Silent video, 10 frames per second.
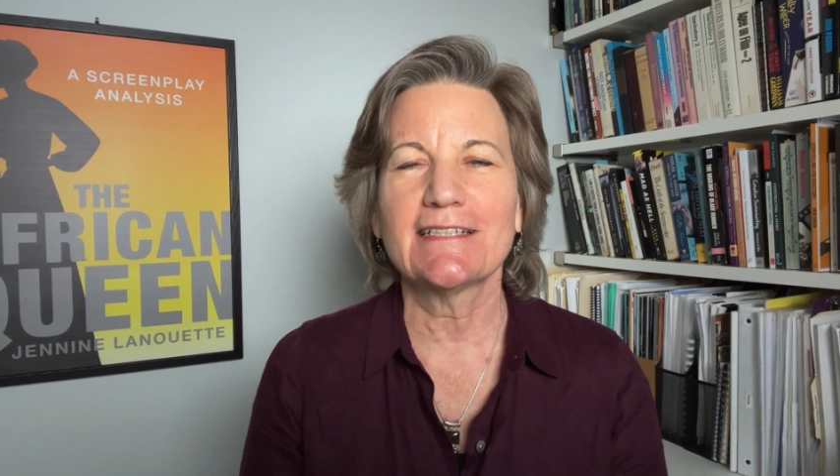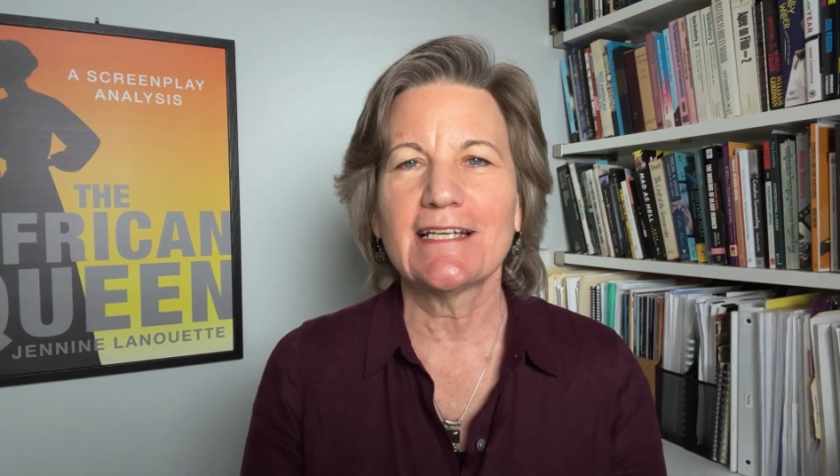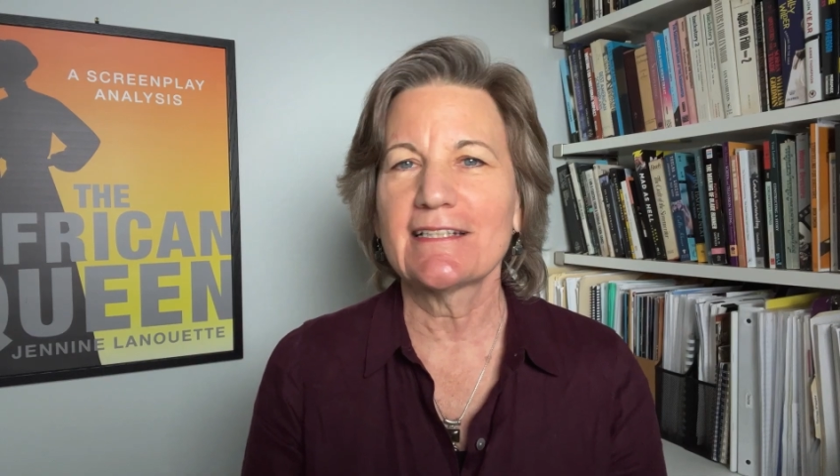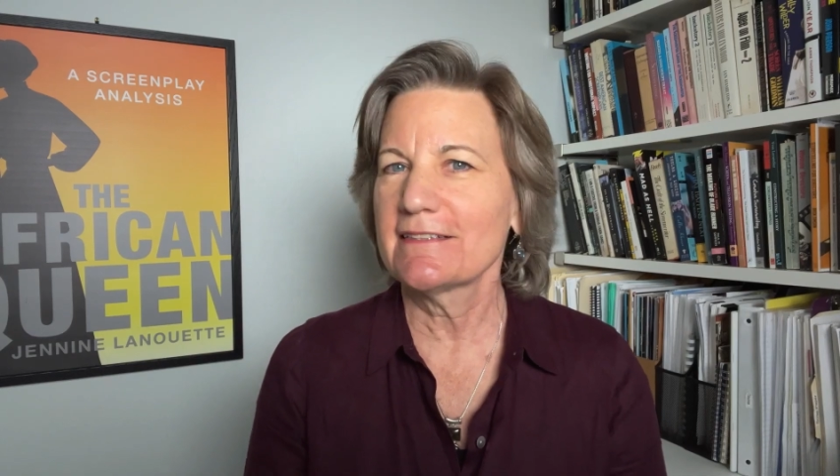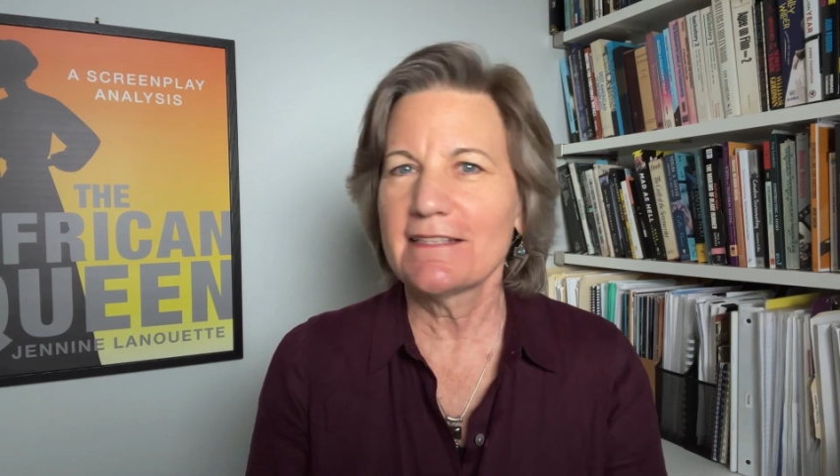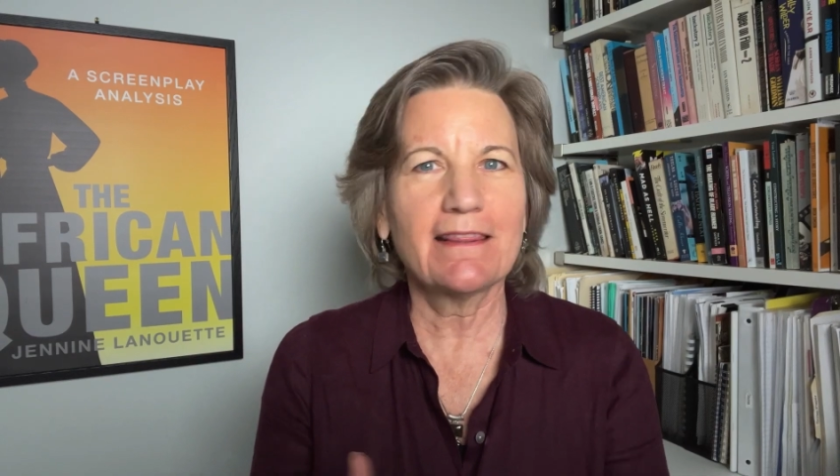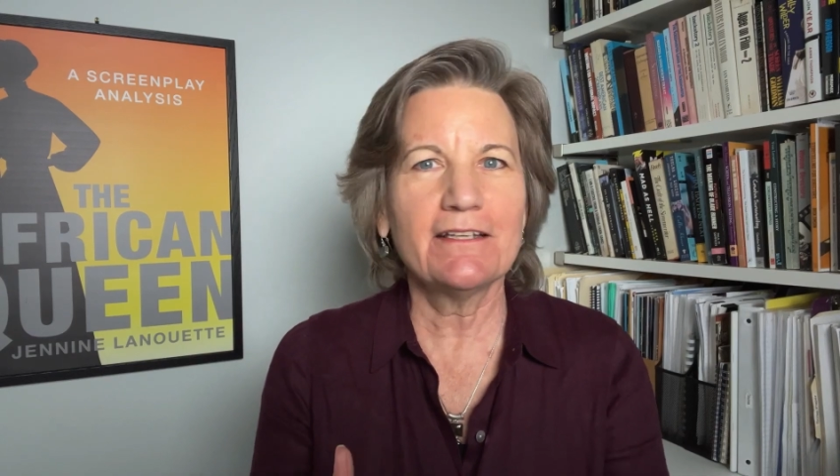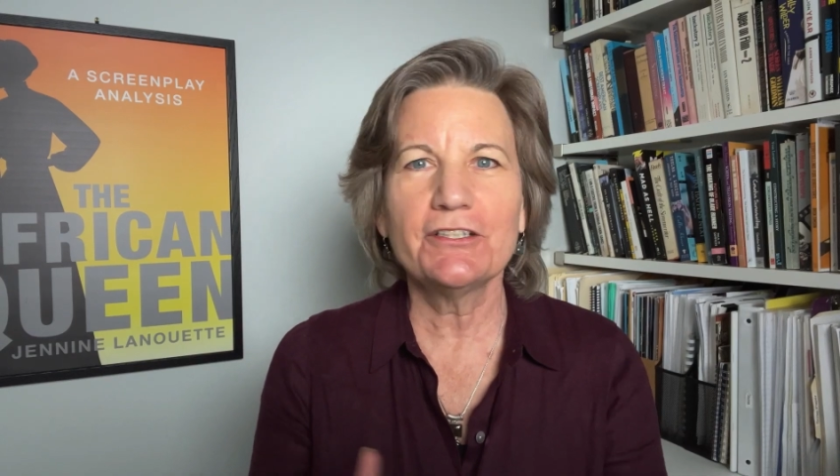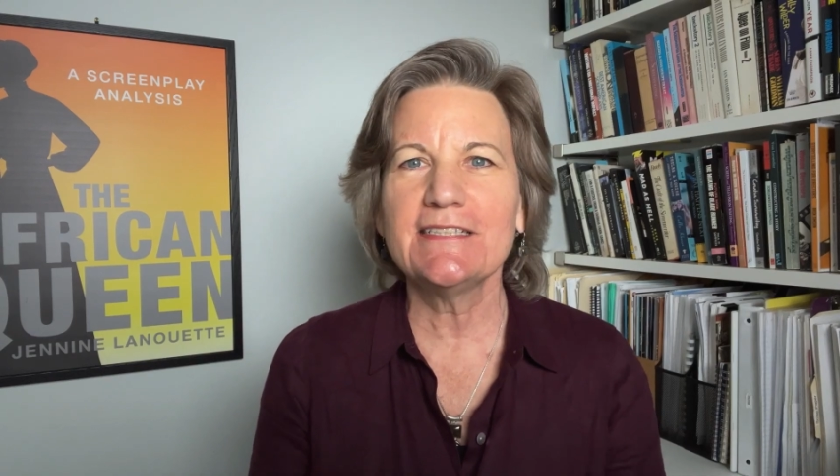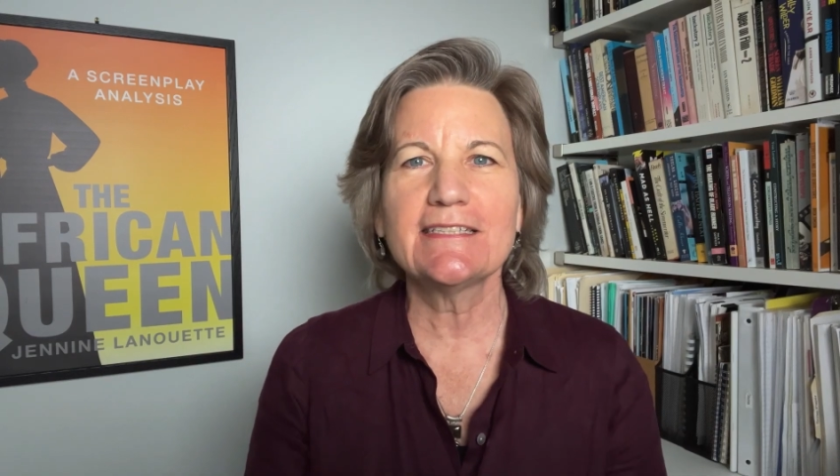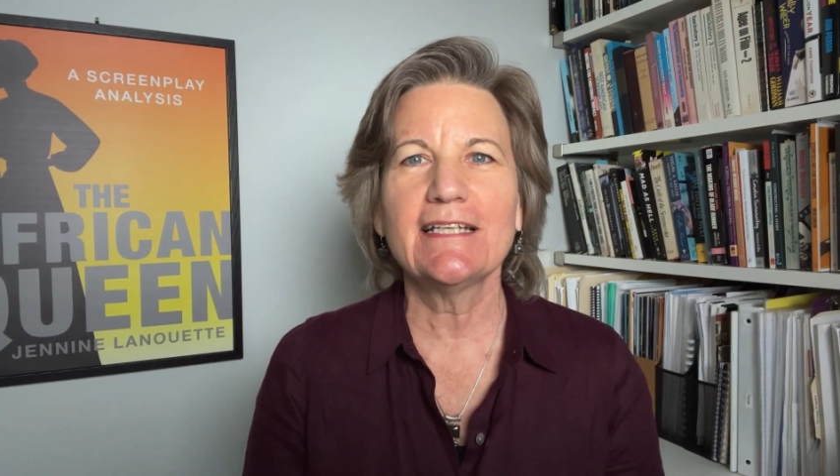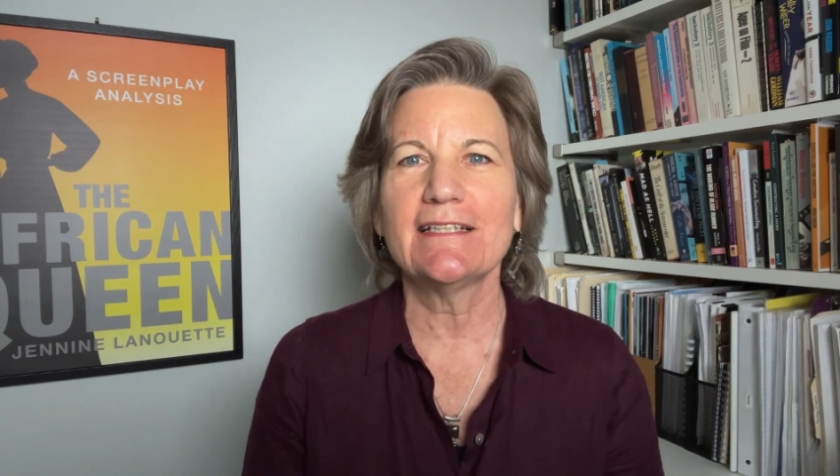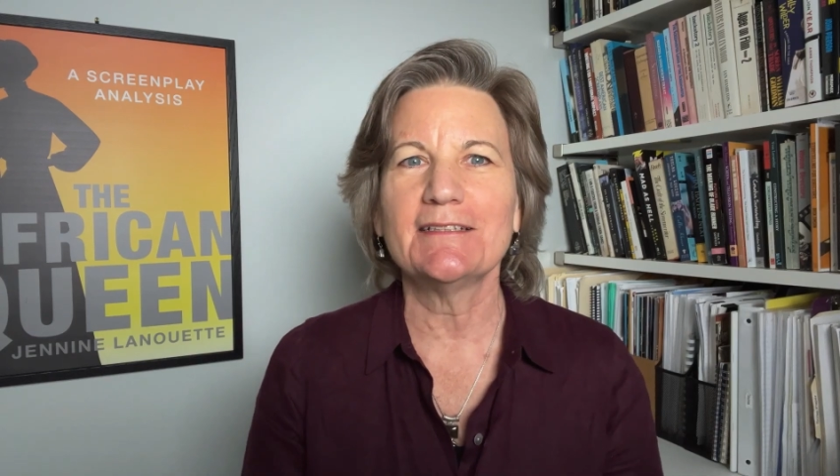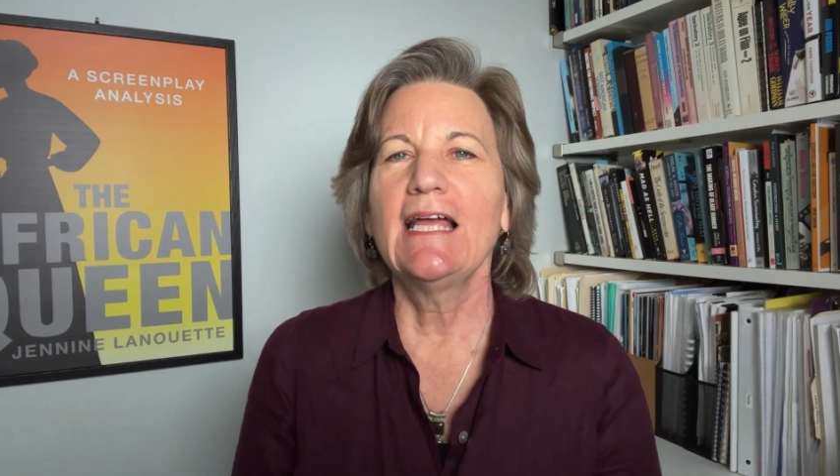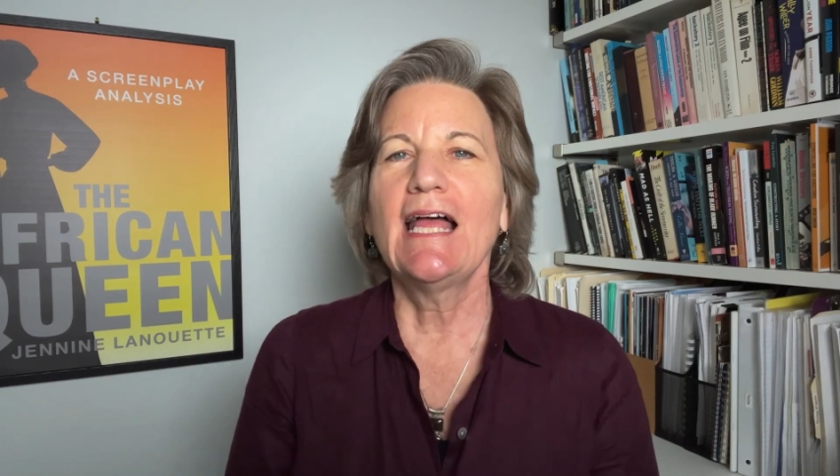act, there it is again.